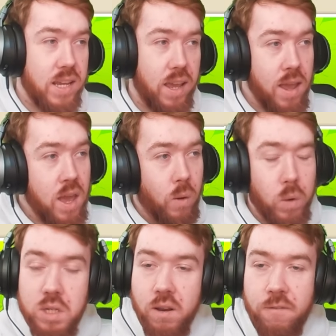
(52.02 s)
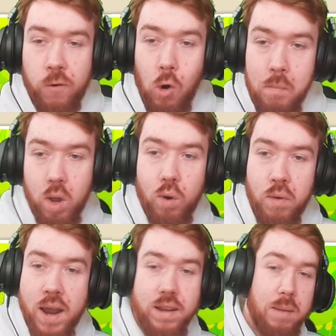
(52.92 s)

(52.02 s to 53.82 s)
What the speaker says: here, which is the full mono red,